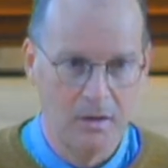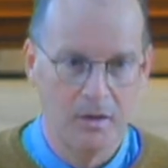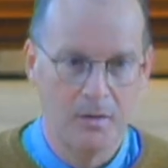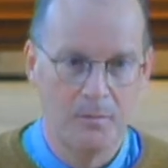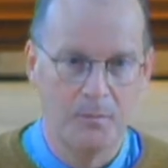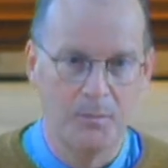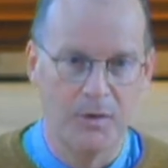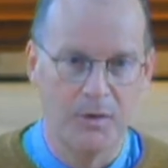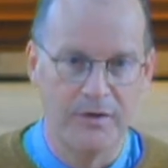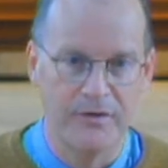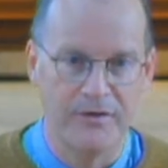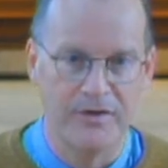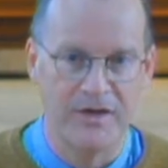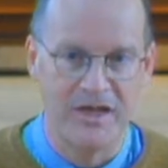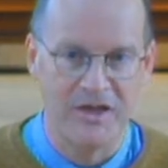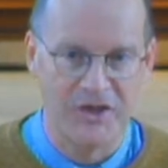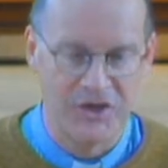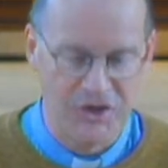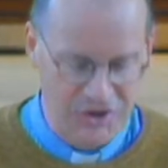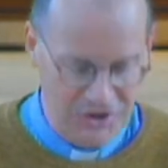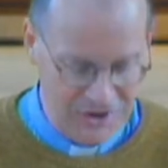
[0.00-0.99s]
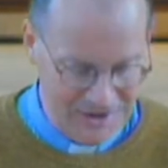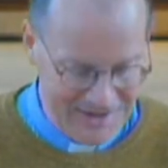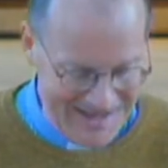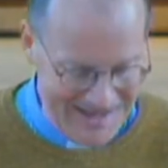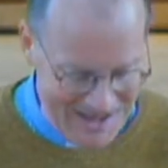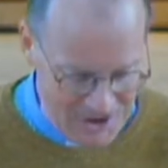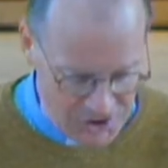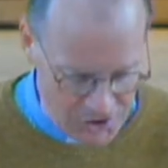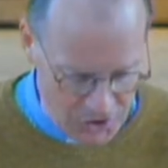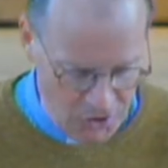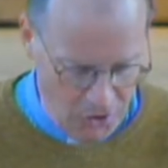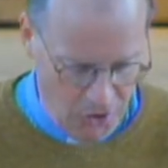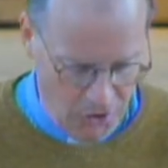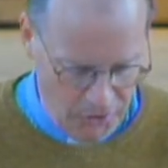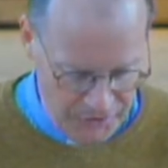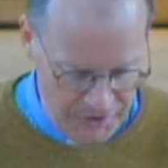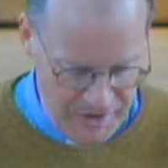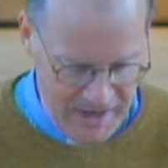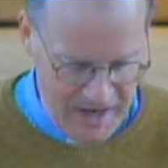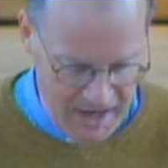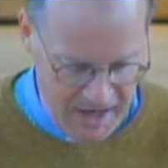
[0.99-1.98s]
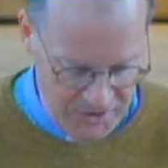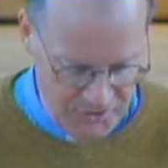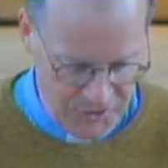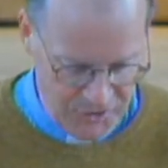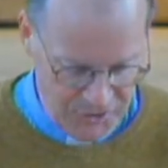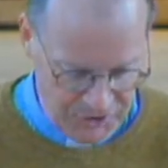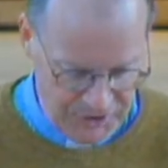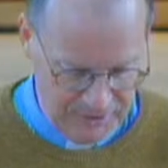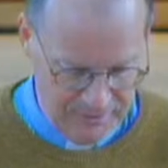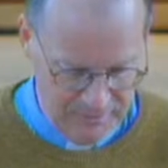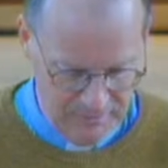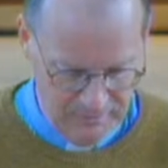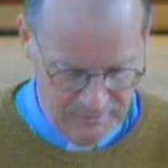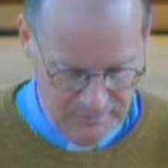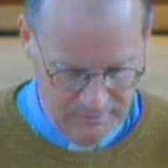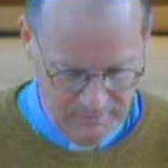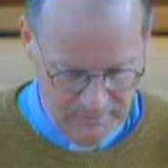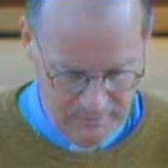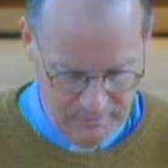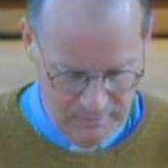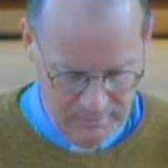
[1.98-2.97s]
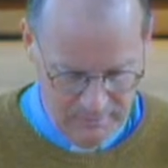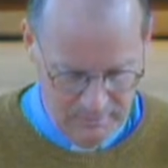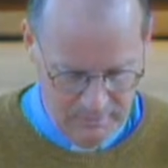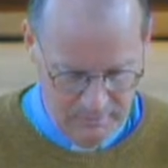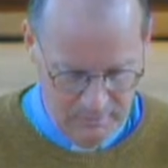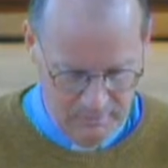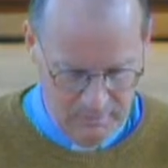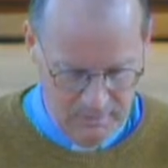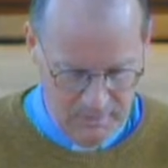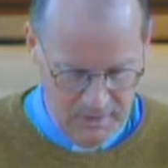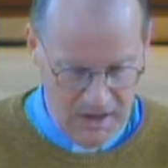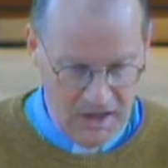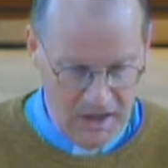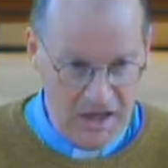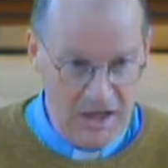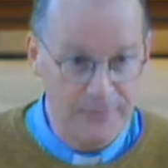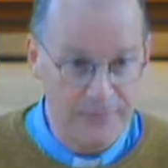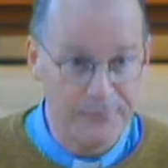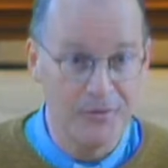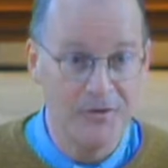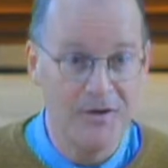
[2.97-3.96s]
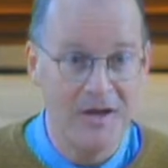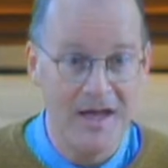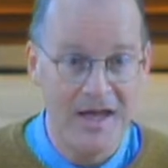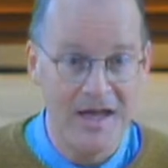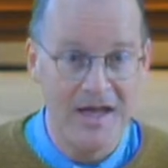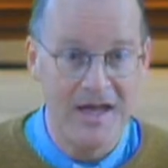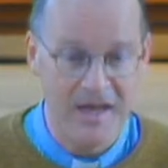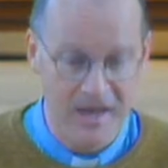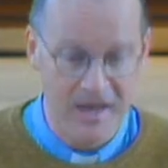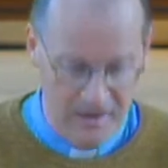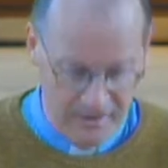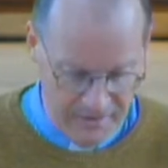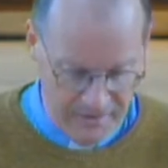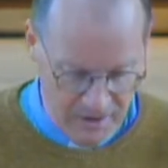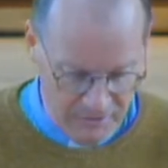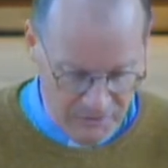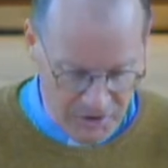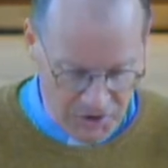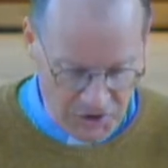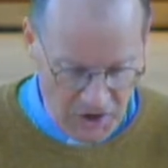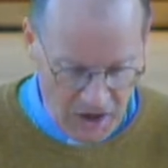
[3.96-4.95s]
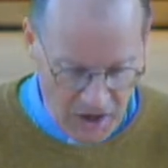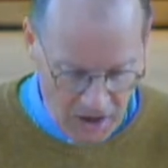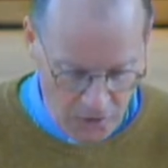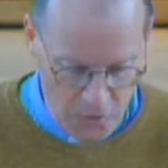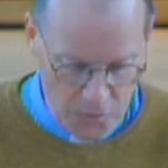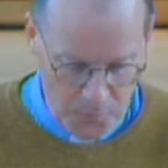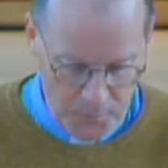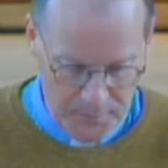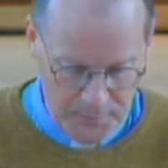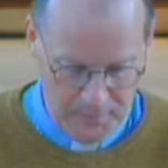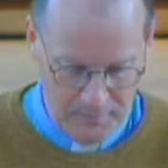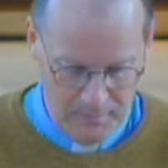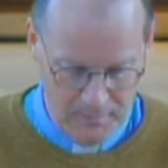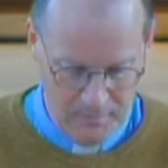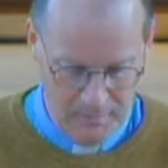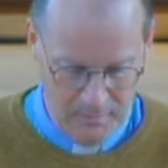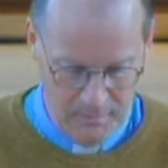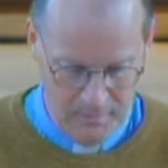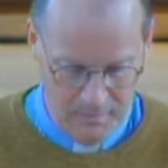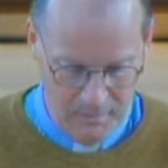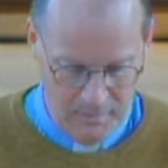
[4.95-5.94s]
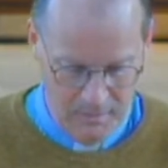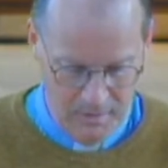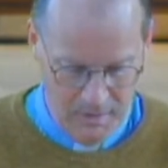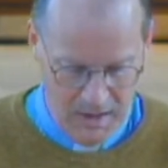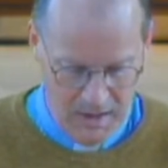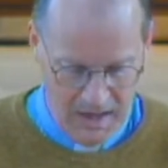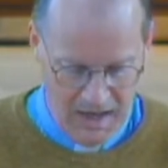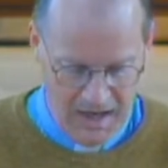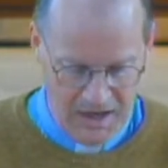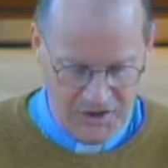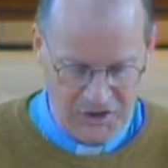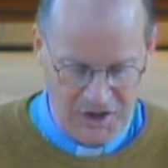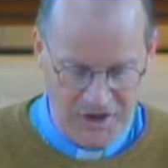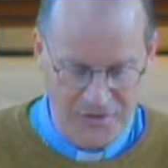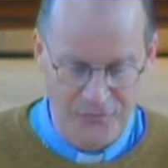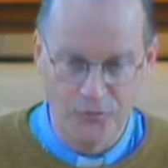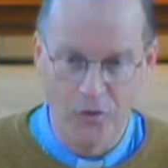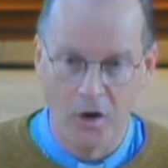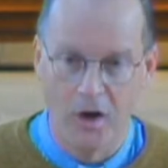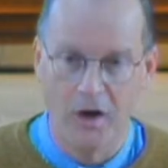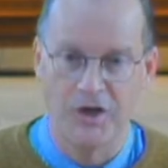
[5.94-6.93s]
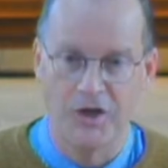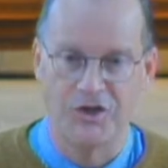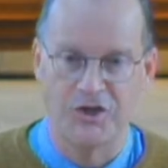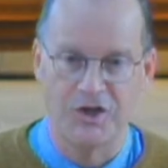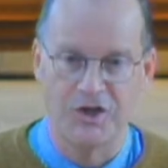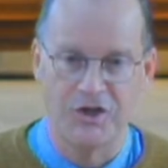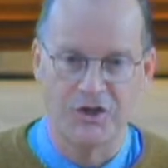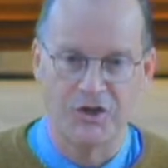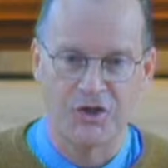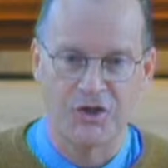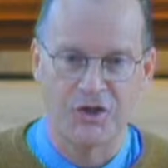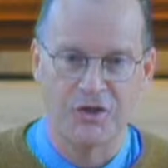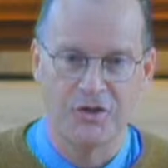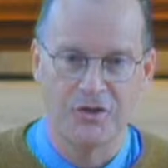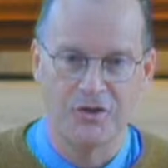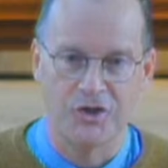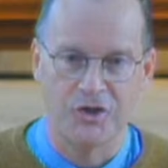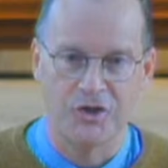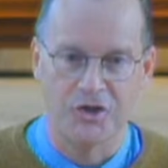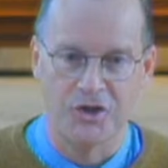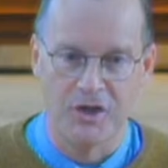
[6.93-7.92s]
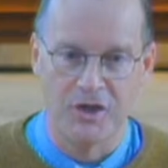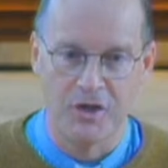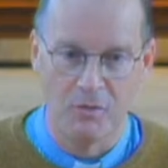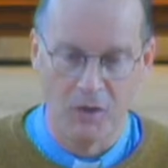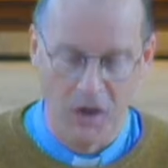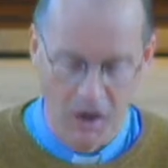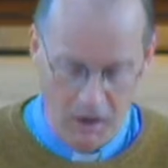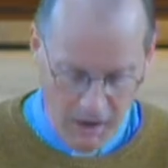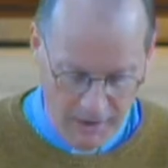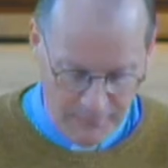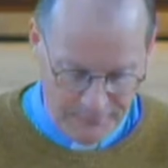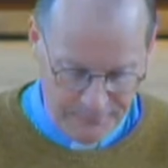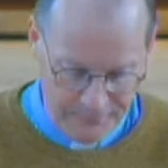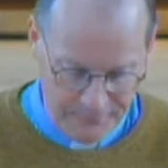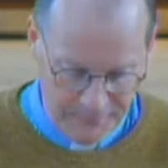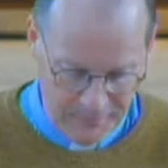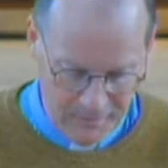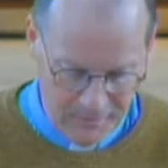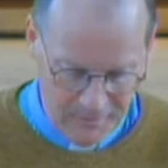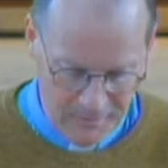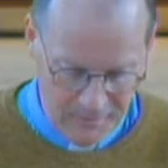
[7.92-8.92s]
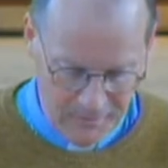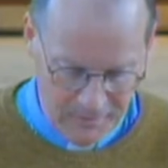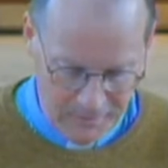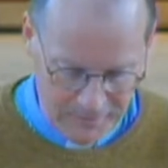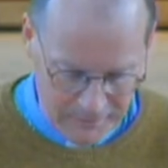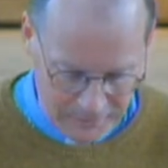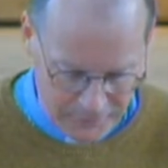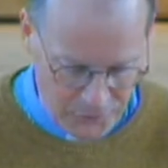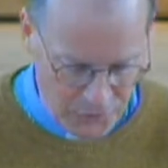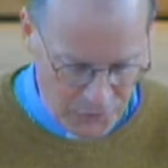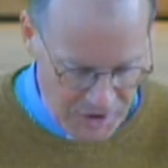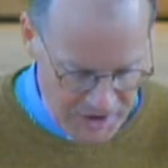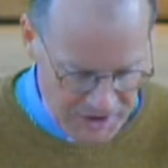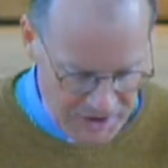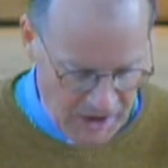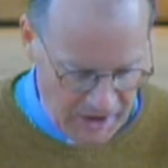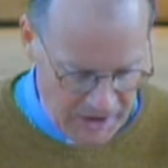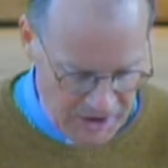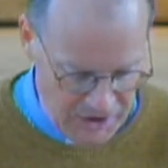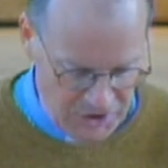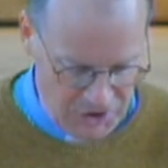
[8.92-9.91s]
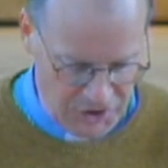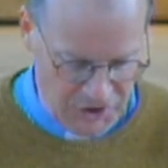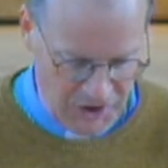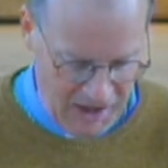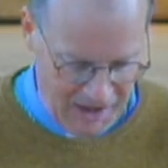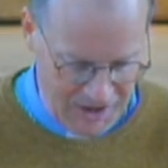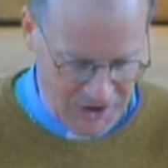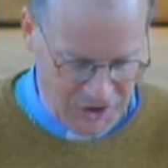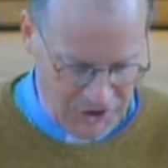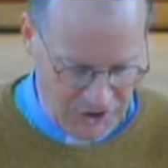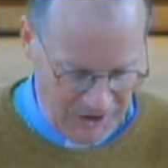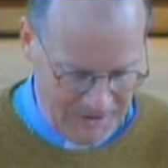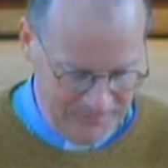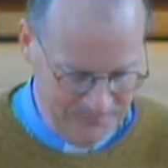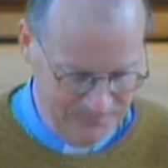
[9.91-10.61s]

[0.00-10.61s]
But this is not the end. Even here there is hope as he rises to new life 3 days later.